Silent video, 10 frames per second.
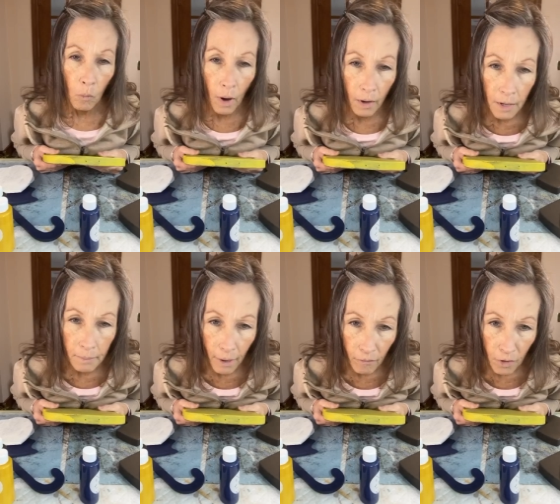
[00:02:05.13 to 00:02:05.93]

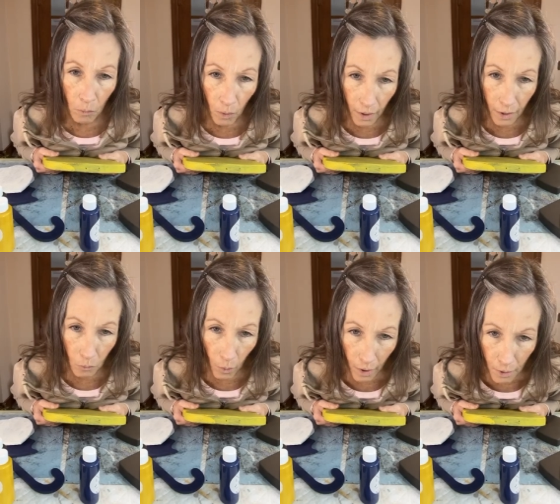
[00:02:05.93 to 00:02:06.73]
Welcome
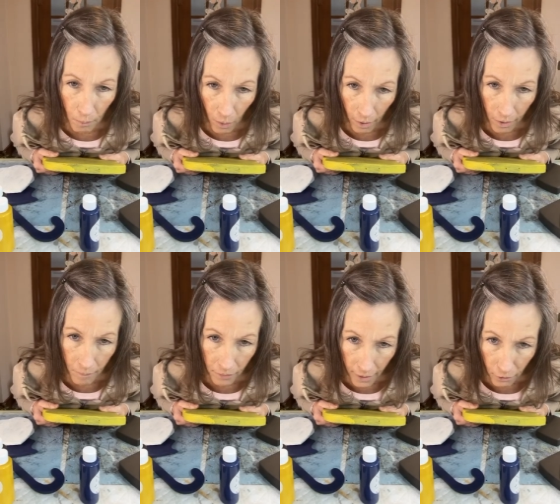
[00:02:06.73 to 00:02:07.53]
everyone, welcome.
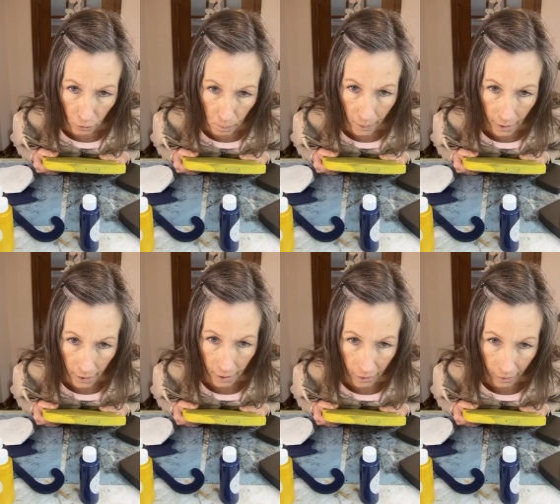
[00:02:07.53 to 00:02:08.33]
Thank you for
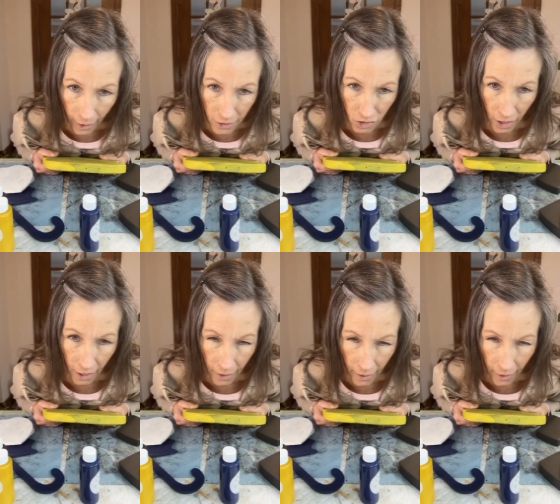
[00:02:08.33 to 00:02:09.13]
being here. Hi
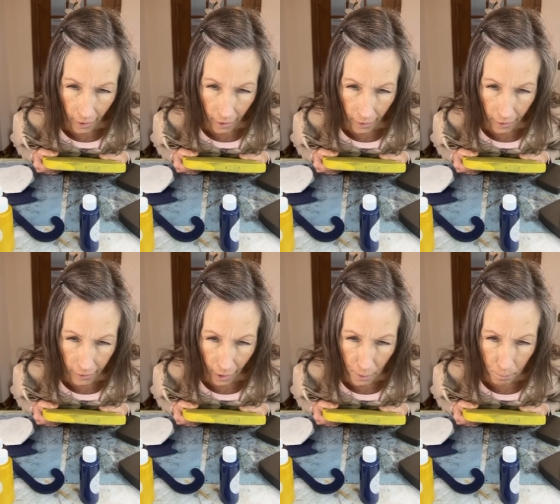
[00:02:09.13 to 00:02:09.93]
Jane
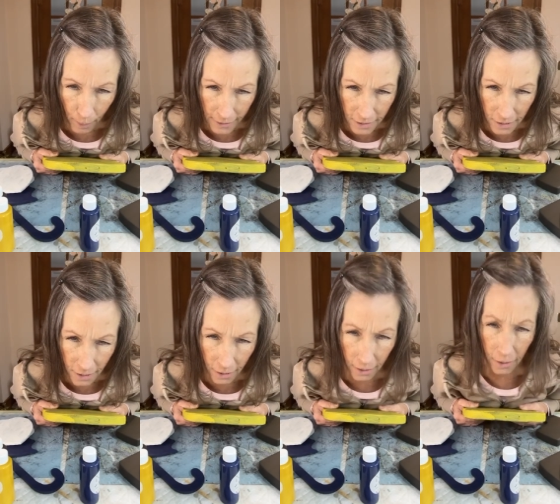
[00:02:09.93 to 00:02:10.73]
Ann, hi
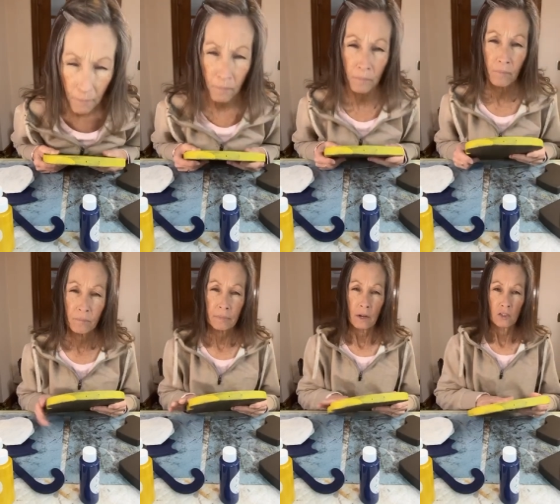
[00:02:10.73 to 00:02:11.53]
Betsy.
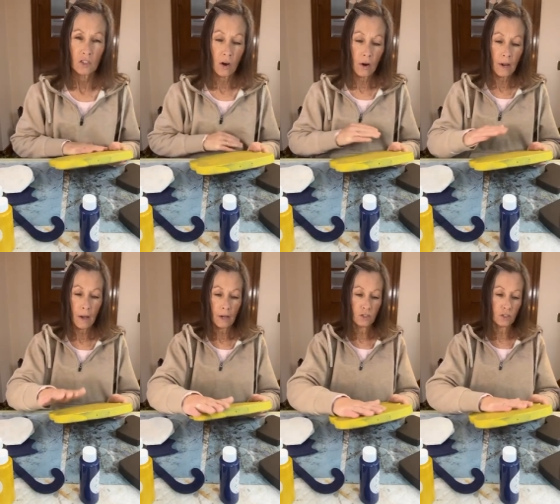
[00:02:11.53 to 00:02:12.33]

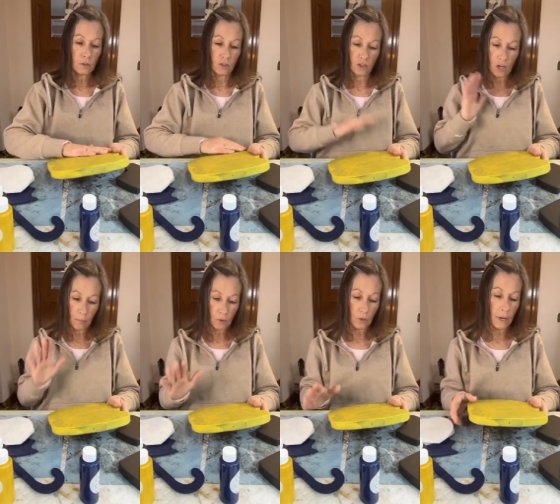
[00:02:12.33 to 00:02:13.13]
Sorry, I just
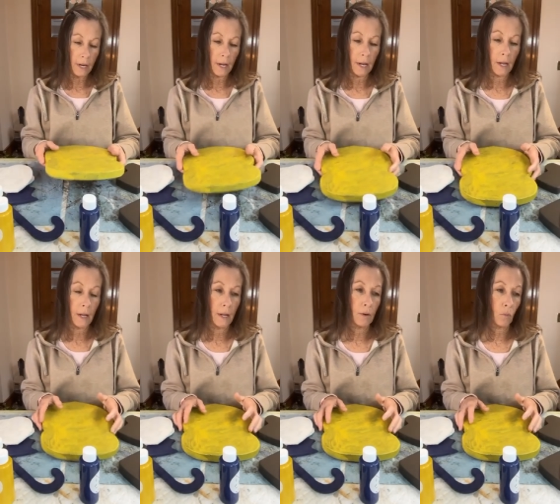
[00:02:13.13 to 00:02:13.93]
jumped right
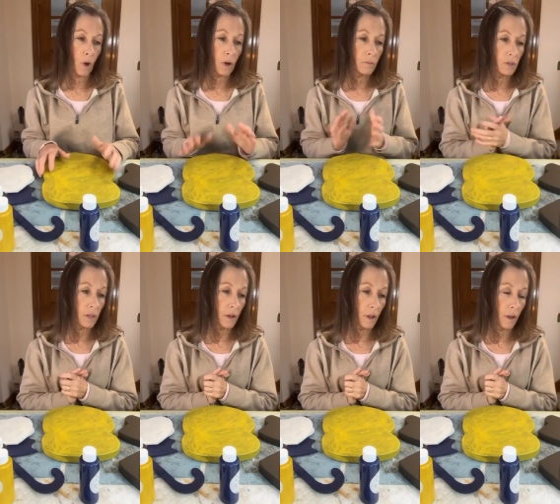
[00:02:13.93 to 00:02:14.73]
in. Welcome to
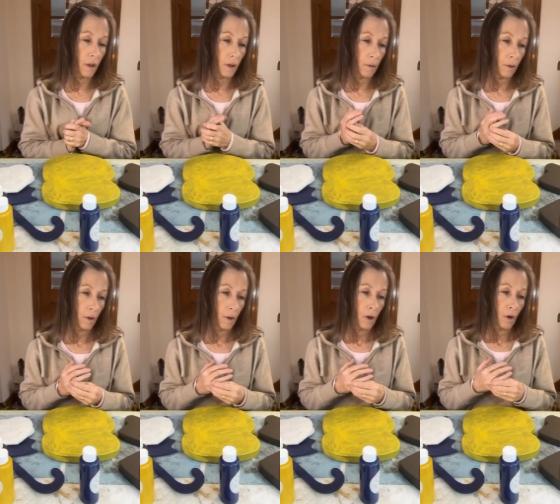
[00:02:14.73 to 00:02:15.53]
the
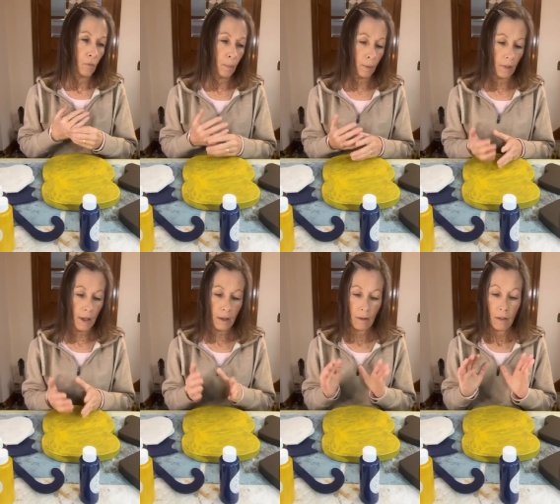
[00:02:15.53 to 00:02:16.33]
Ripple
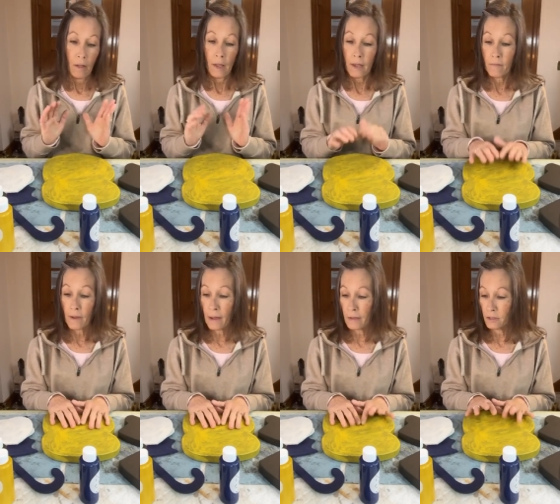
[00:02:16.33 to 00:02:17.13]

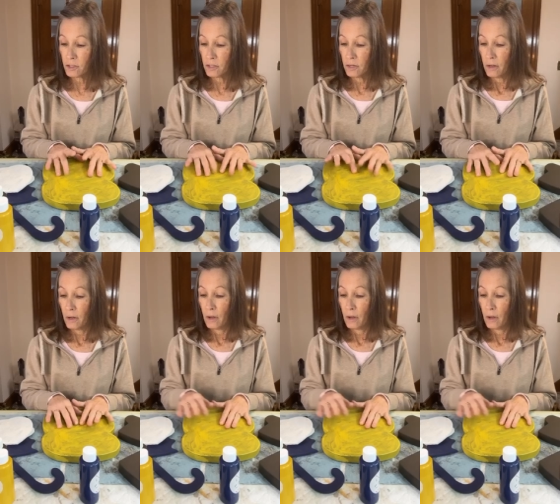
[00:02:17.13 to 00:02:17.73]
event